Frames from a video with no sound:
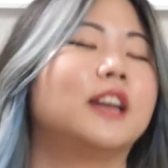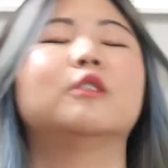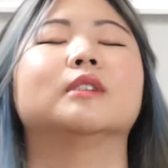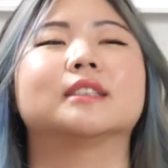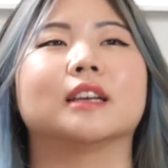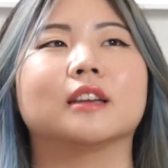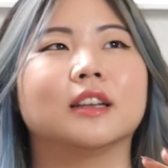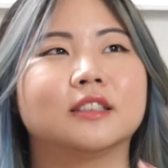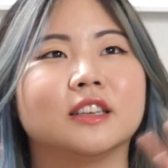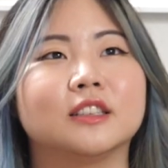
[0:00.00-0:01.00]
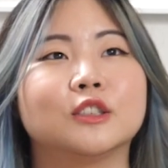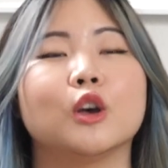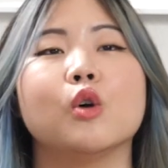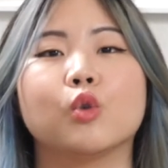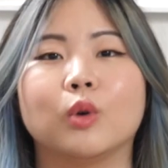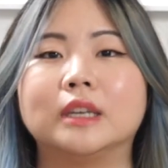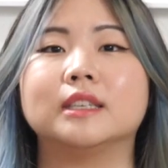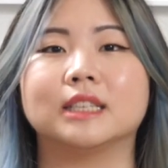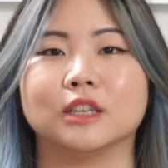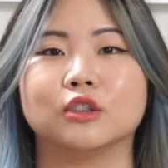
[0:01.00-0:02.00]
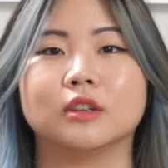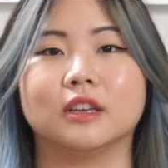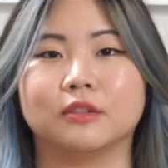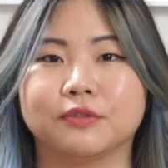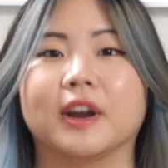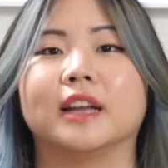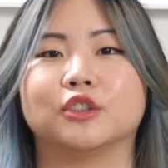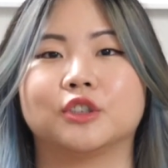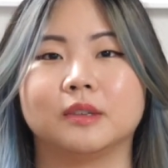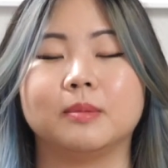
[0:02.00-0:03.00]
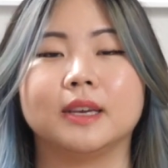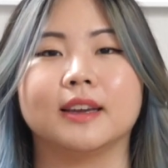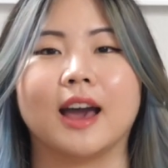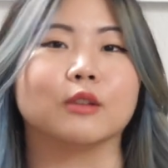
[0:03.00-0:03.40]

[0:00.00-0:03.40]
I know it's like, it's so quintessentially French to be